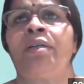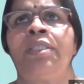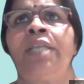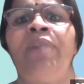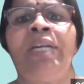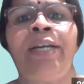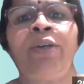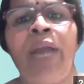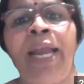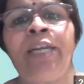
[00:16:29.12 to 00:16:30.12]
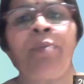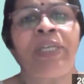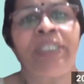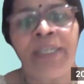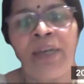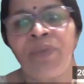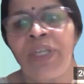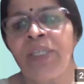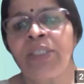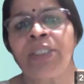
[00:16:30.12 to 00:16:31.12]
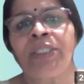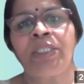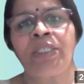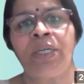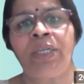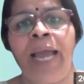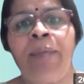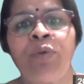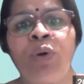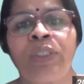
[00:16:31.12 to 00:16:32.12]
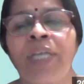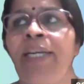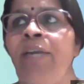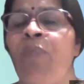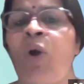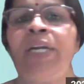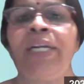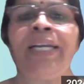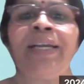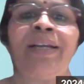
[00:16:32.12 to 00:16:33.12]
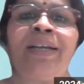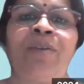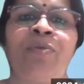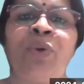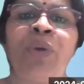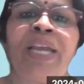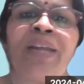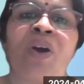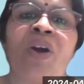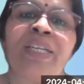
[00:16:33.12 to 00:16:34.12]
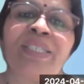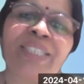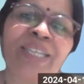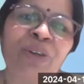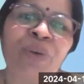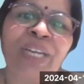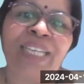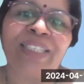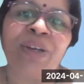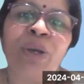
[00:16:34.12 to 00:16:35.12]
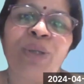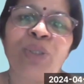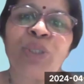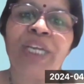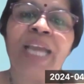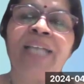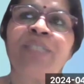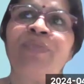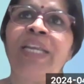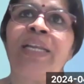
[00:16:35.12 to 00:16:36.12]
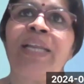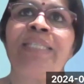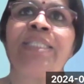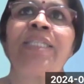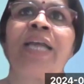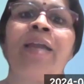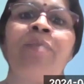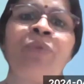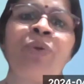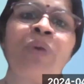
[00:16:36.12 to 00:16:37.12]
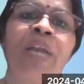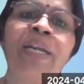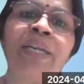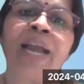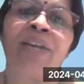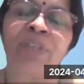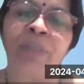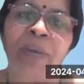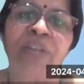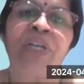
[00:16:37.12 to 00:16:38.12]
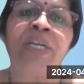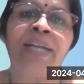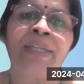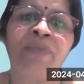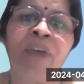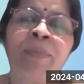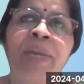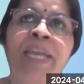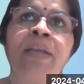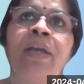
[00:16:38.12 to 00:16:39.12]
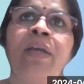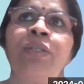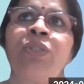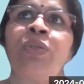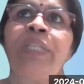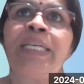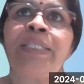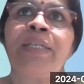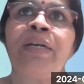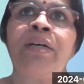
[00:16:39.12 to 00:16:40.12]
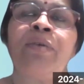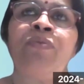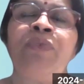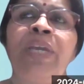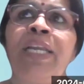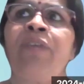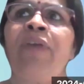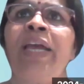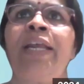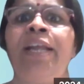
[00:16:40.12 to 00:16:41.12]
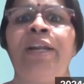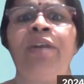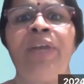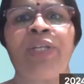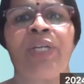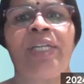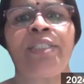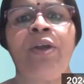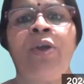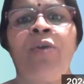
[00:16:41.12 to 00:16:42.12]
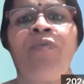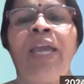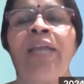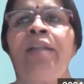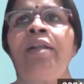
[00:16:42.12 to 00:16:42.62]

70 to 80% of the nurses time goes on in monitoring, doing a non-nursing duties. So she has very less time to interact with the patient and the family. So these we require in innovations where